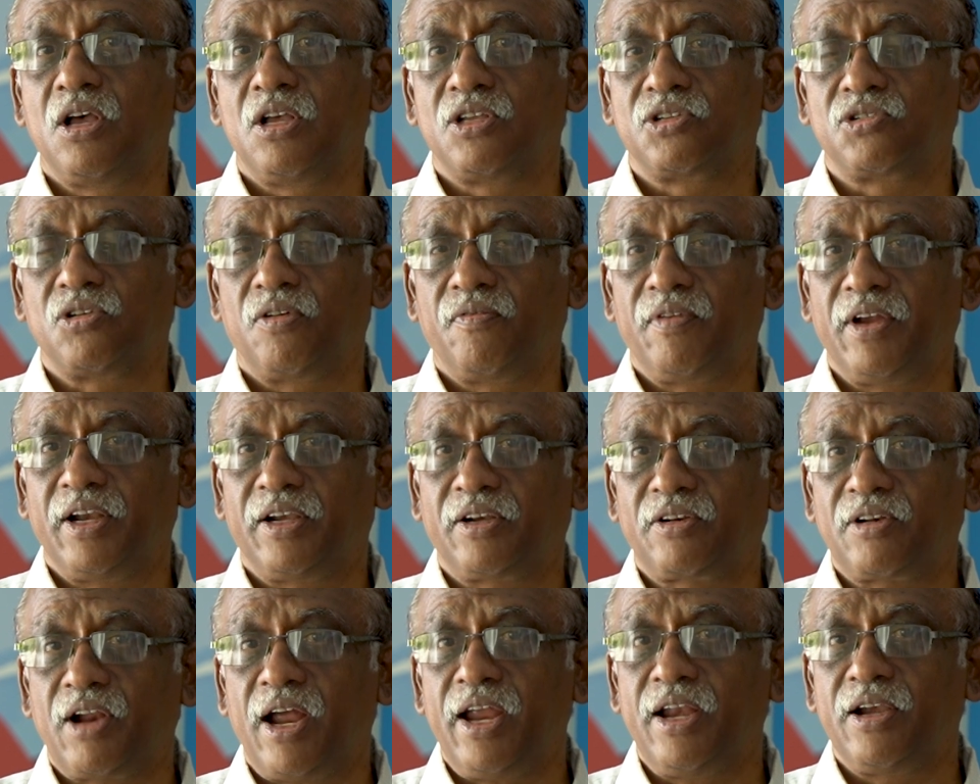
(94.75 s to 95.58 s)
So we
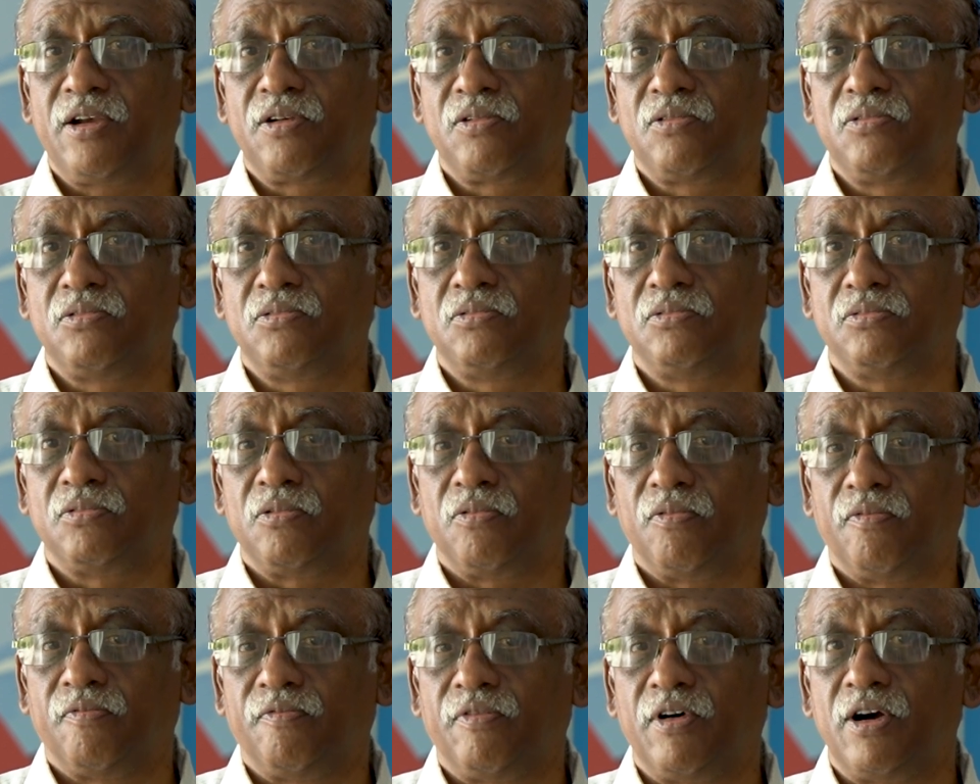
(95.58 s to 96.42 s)
try to
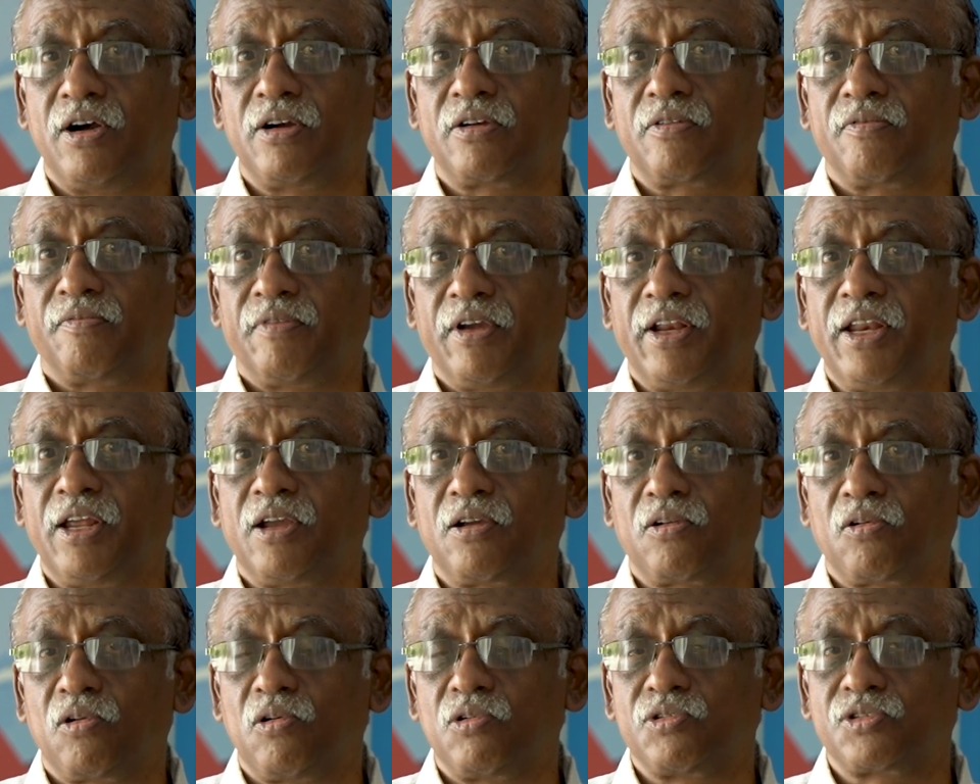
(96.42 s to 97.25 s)
work
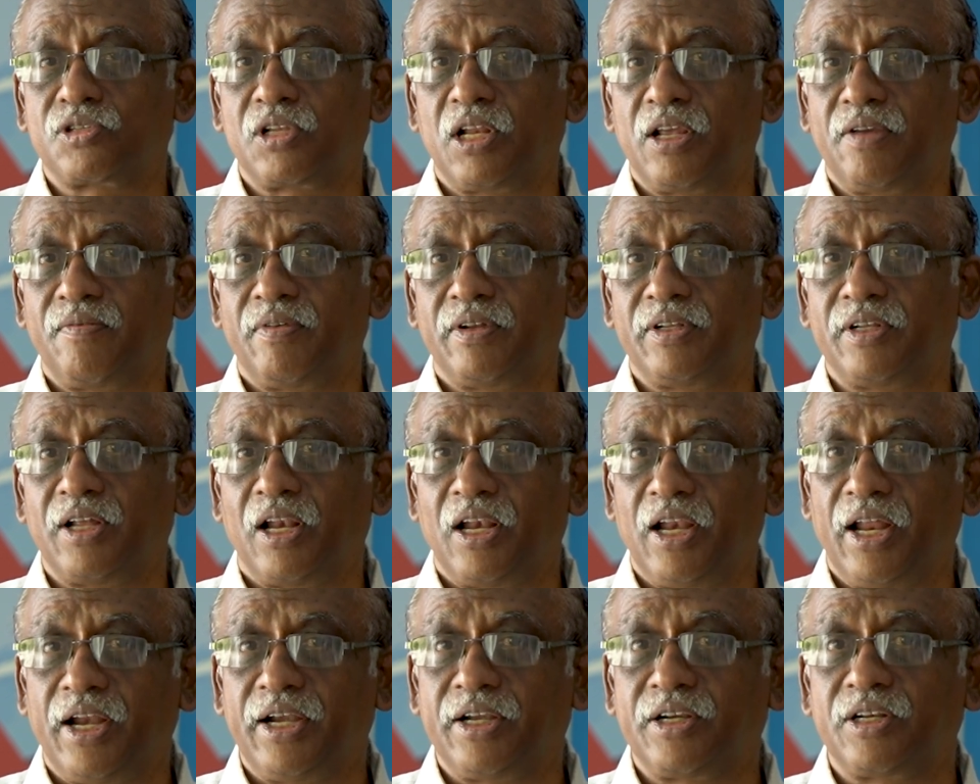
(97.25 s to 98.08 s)
very closely with the
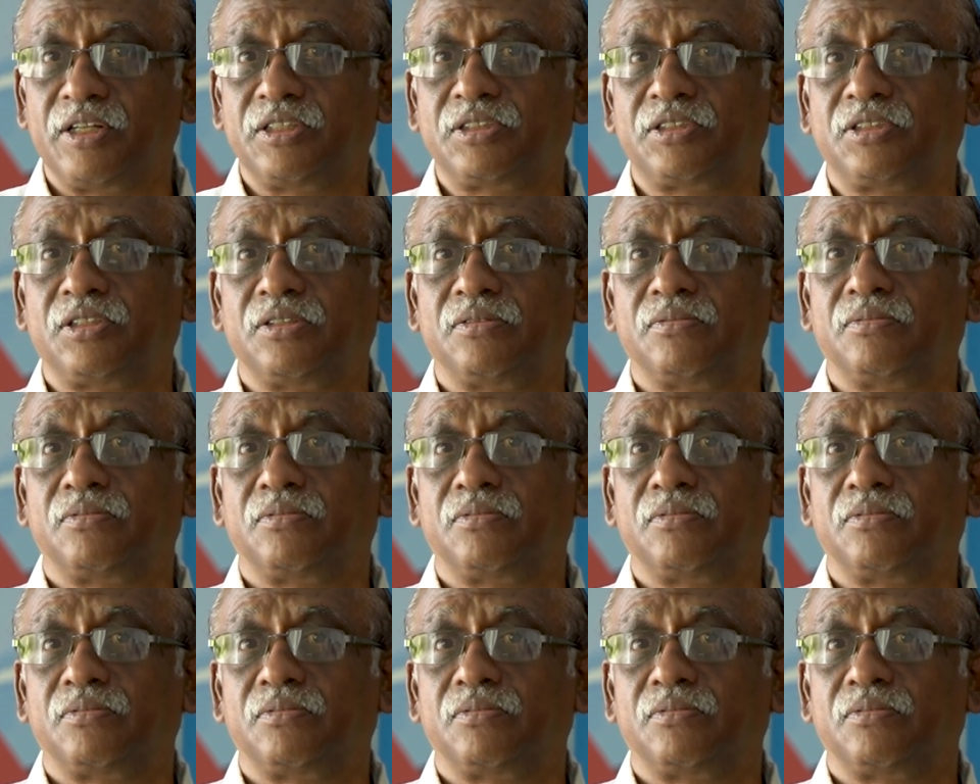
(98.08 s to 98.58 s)
latest